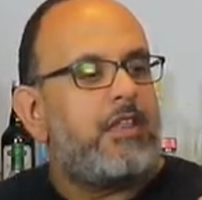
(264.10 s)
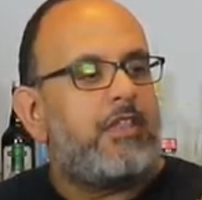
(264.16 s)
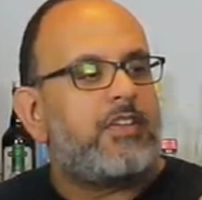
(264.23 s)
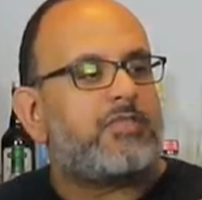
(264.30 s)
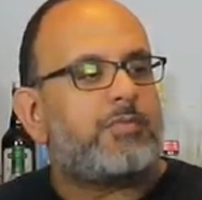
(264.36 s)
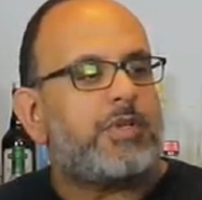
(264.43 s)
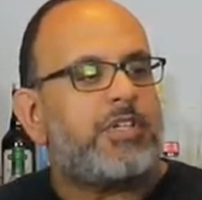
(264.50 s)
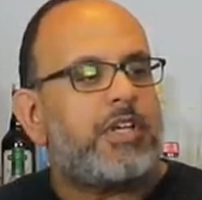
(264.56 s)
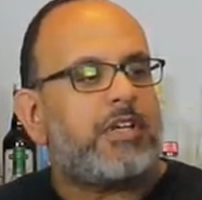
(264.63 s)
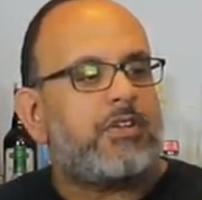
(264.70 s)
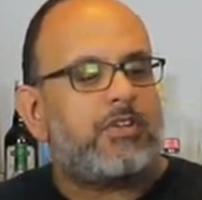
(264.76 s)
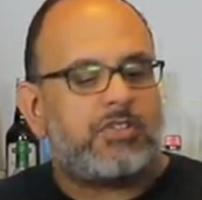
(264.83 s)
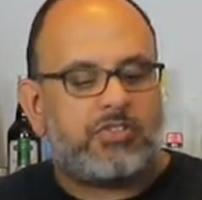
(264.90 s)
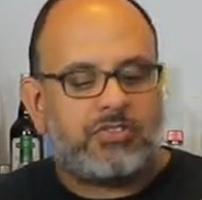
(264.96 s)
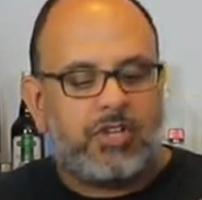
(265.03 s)
This
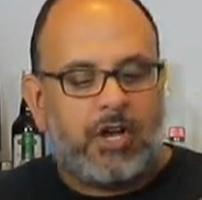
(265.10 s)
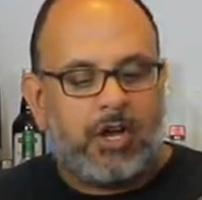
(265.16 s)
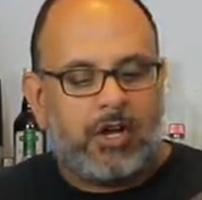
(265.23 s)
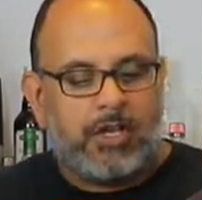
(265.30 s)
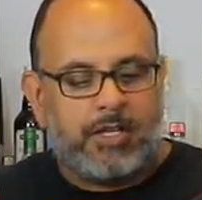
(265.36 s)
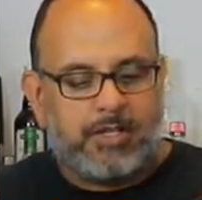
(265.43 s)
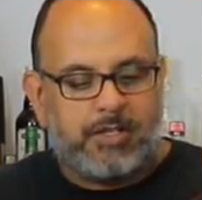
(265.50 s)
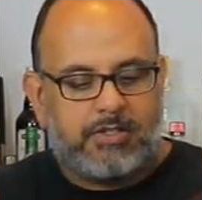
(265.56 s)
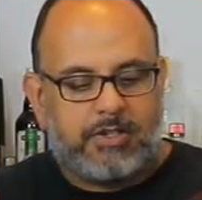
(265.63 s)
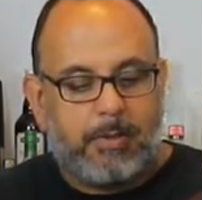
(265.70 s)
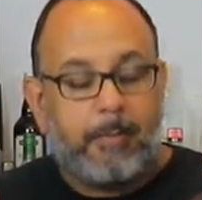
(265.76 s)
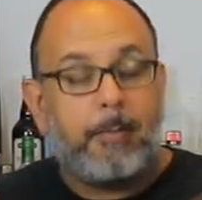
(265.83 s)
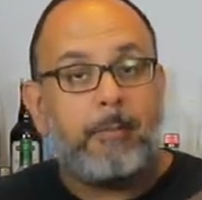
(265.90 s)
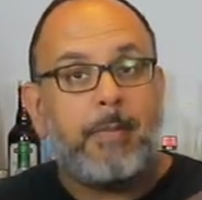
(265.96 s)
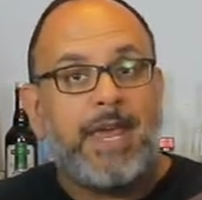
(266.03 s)
particular saw
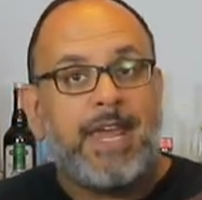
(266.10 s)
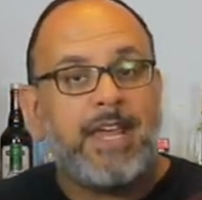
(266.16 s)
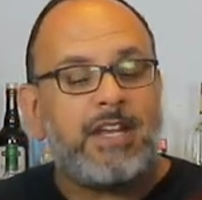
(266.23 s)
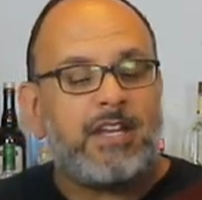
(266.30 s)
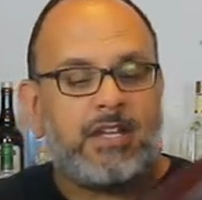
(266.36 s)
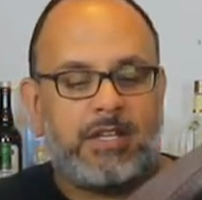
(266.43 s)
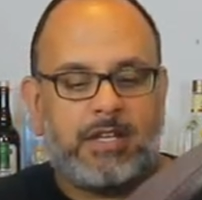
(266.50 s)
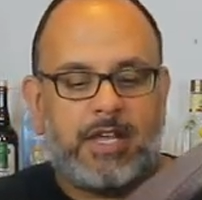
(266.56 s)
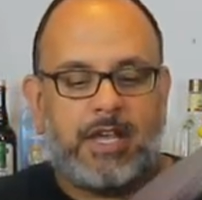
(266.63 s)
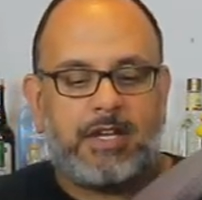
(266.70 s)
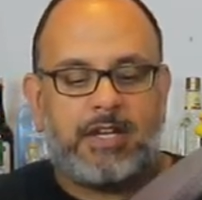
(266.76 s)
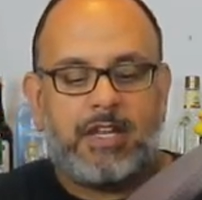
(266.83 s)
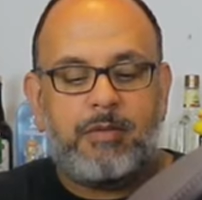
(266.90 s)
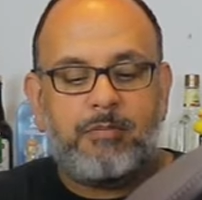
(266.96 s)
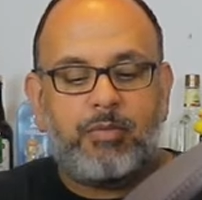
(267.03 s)
is made
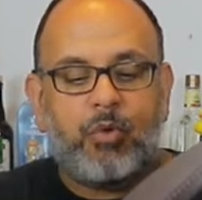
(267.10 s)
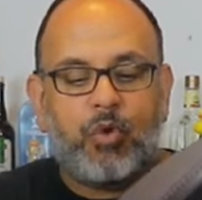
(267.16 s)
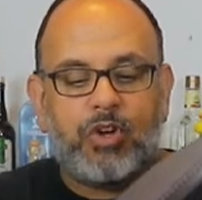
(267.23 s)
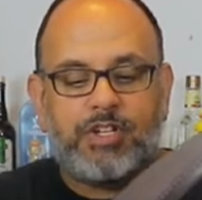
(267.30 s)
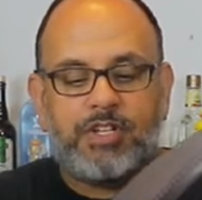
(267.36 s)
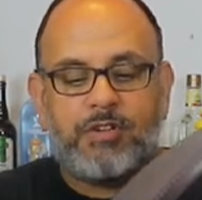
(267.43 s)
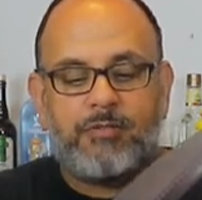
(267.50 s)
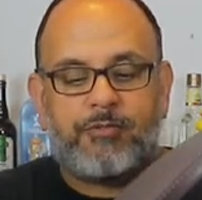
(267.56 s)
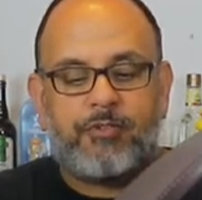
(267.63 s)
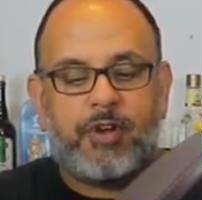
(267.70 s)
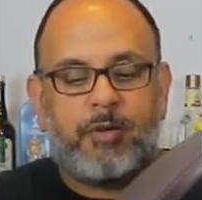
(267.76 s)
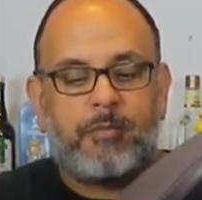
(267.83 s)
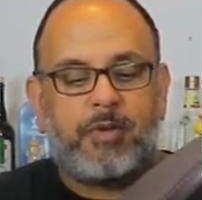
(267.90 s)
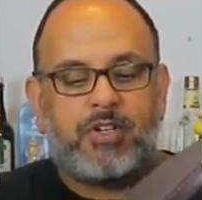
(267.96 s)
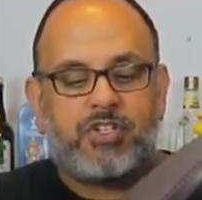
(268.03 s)
and imported
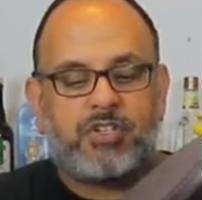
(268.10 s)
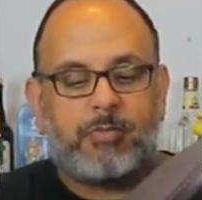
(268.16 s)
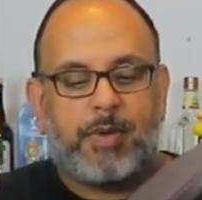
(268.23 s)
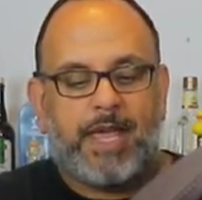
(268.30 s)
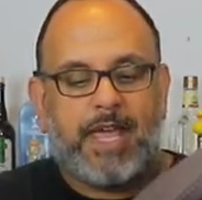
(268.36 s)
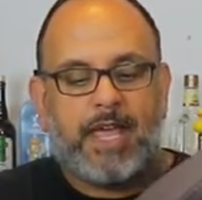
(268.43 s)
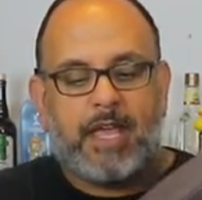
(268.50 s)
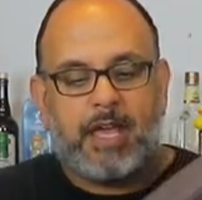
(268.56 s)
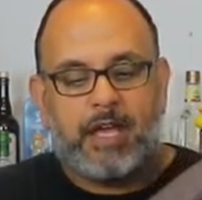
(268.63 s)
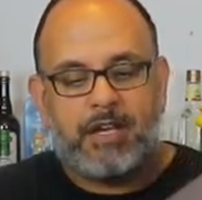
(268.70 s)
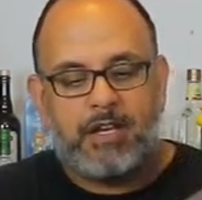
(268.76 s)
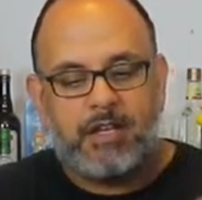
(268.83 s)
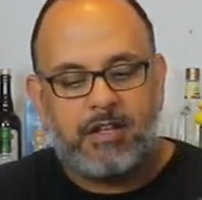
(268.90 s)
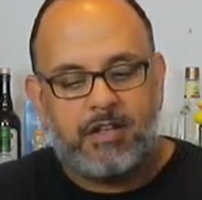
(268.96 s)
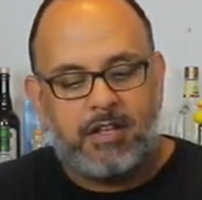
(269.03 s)
from
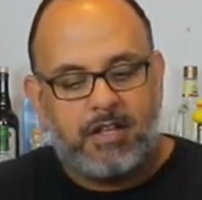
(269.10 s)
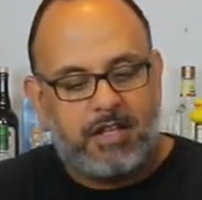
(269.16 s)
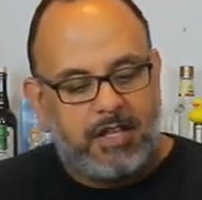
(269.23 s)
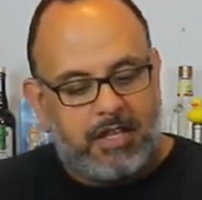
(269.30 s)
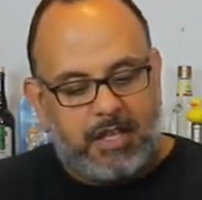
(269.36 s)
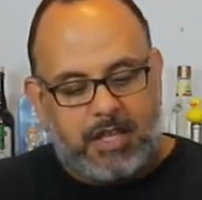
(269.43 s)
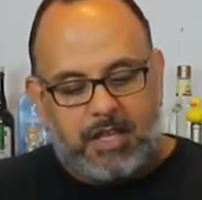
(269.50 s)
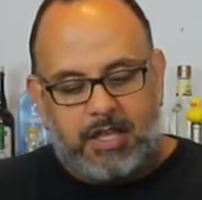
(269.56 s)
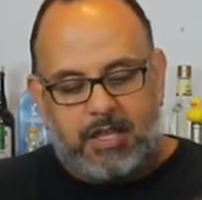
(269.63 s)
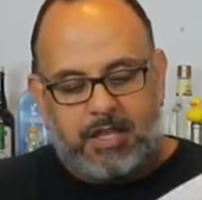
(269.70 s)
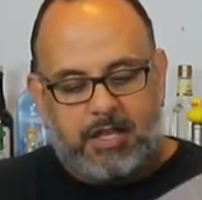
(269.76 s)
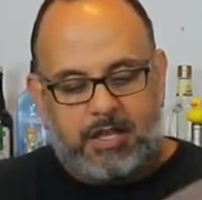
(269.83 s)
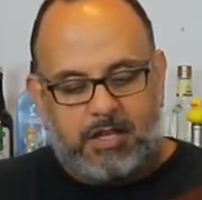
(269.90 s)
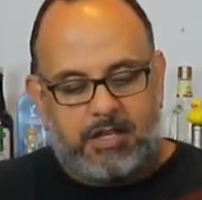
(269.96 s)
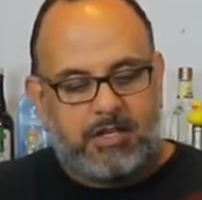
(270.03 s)
Japan,
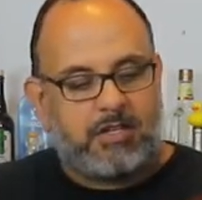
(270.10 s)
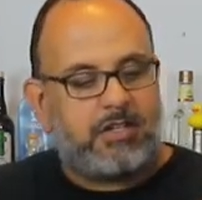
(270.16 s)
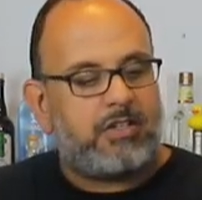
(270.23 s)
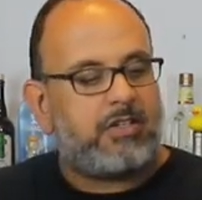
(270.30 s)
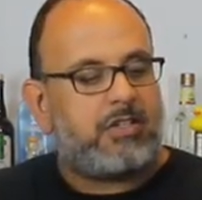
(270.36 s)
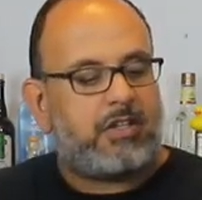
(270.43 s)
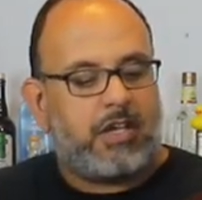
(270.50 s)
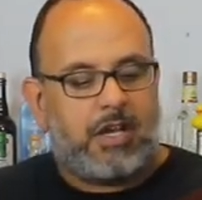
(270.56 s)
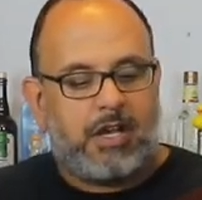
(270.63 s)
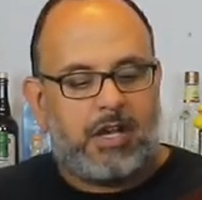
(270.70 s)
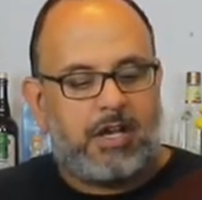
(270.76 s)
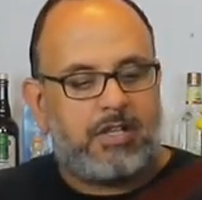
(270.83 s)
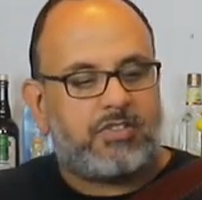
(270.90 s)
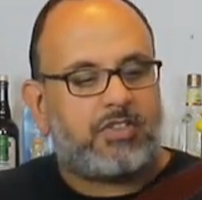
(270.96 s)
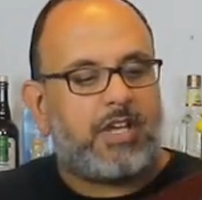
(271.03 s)
and
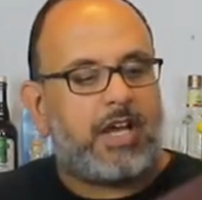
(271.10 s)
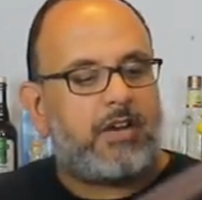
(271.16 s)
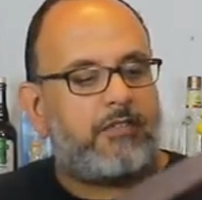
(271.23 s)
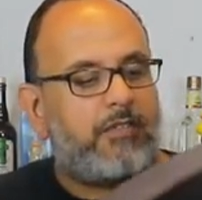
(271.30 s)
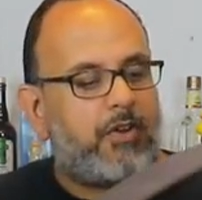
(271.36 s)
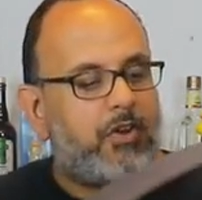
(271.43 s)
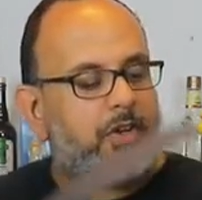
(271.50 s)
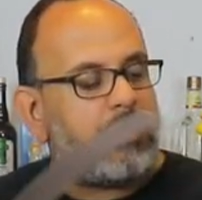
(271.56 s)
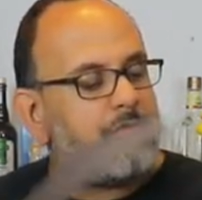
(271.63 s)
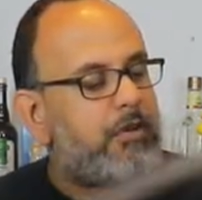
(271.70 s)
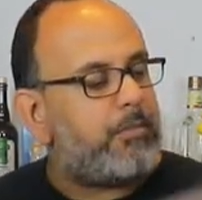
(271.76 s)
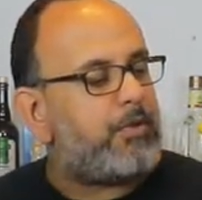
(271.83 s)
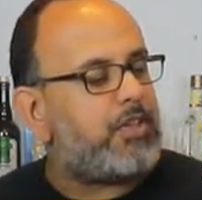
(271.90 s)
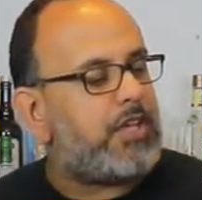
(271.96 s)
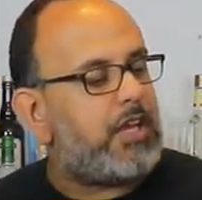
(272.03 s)
it's got a very good
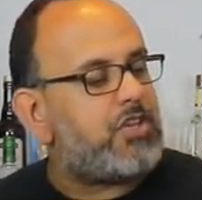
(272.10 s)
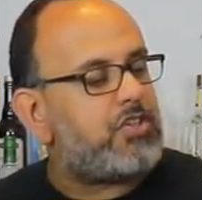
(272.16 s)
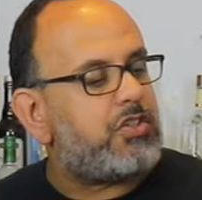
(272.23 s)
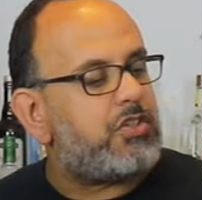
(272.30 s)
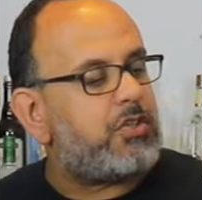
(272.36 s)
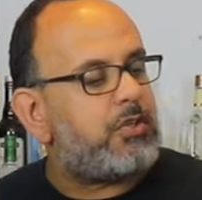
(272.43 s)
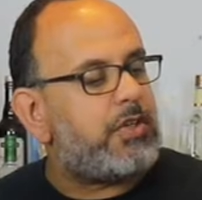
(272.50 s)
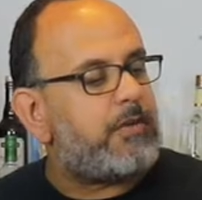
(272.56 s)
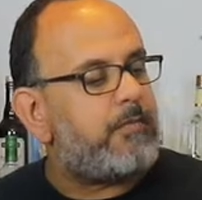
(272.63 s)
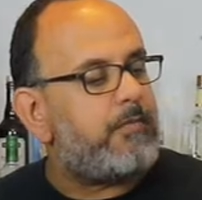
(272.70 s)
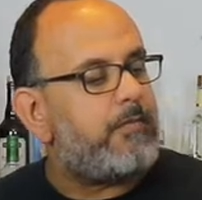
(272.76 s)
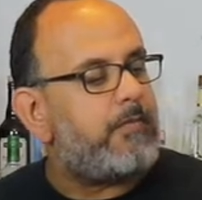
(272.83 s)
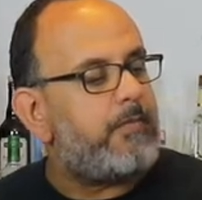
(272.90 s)
reputation to it.